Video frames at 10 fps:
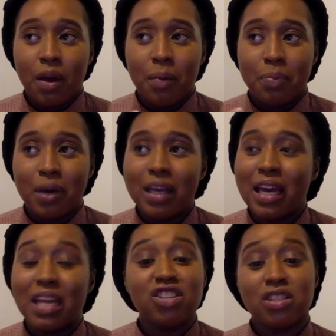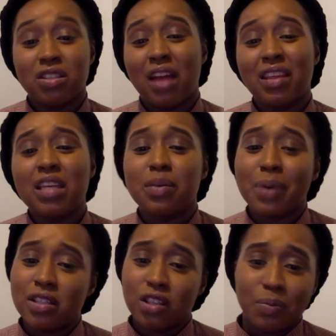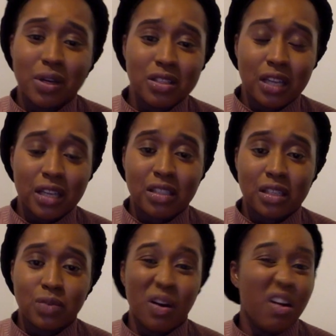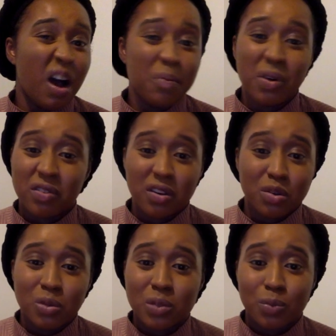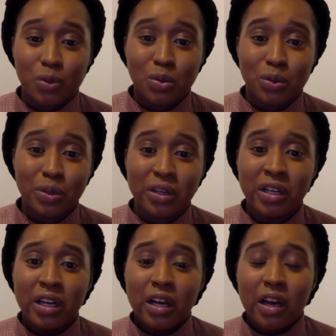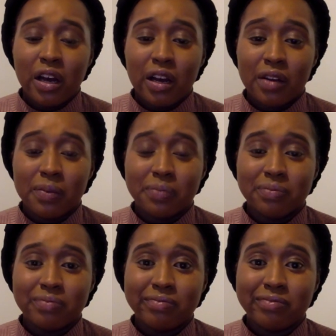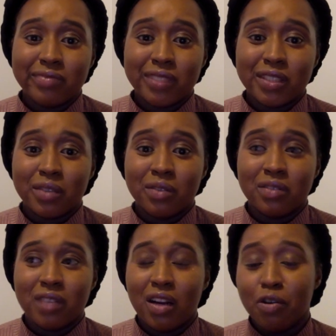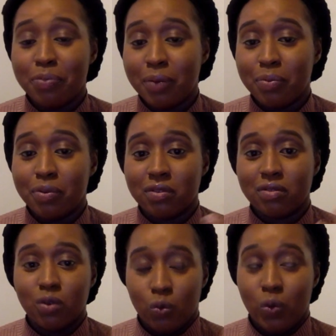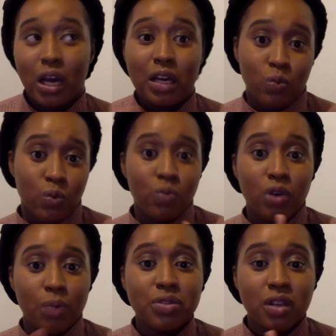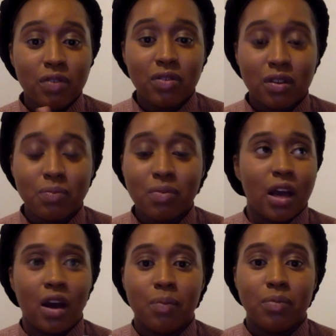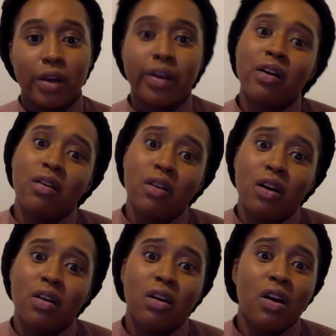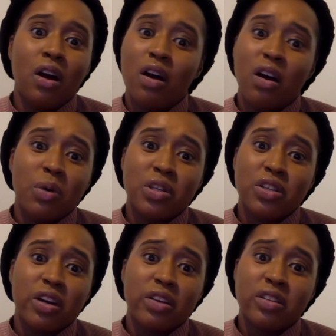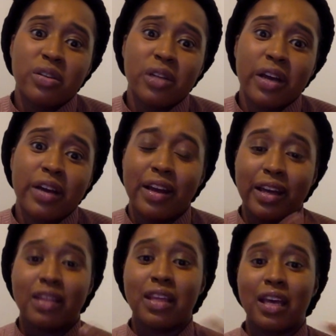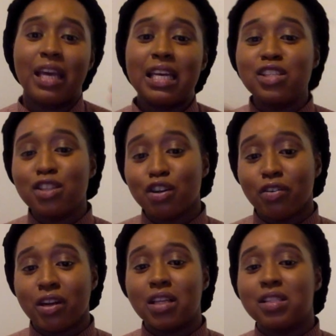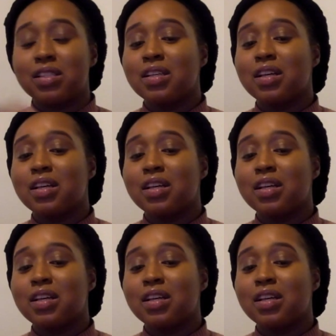But again, I think it depends on your personality as well. I'm not very good with small talk, so a lot of people, when I observe them, I'm like, oh, I wish I could do that. Like, they integrate